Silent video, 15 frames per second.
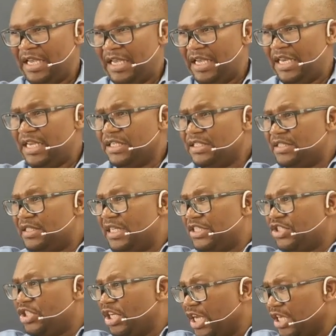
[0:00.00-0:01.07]
It is the
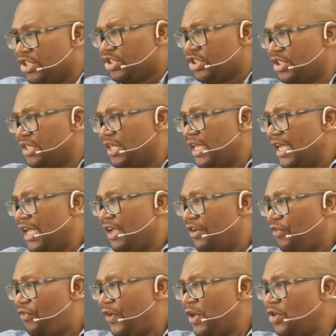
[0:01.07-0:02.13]
church
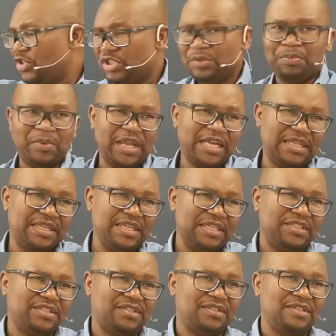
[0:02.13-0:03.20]
fellowship like
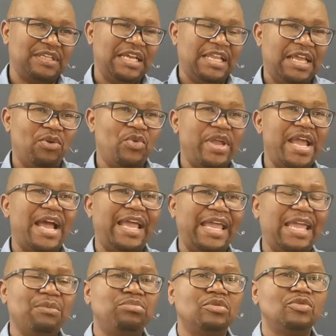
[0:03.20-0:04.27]
this that we are
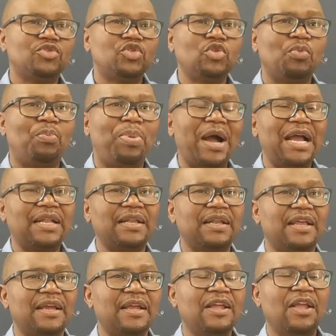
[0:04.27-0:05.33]
able to
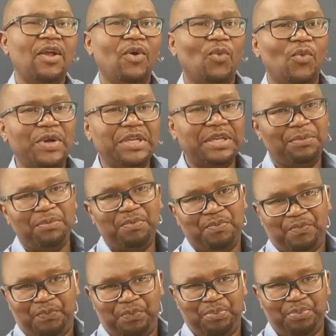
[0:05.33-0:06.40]
partner with
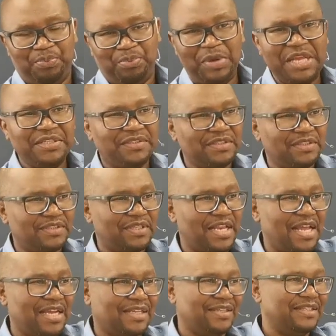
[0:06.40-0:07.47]
places
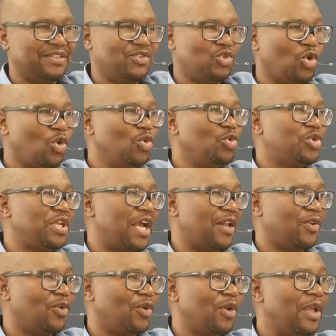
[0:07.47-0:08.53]
like Tolu
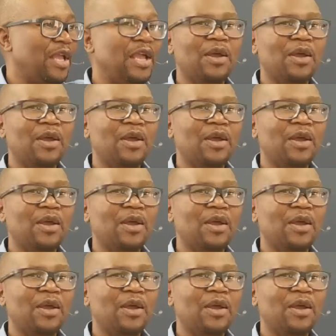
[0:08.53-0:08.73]
Tando,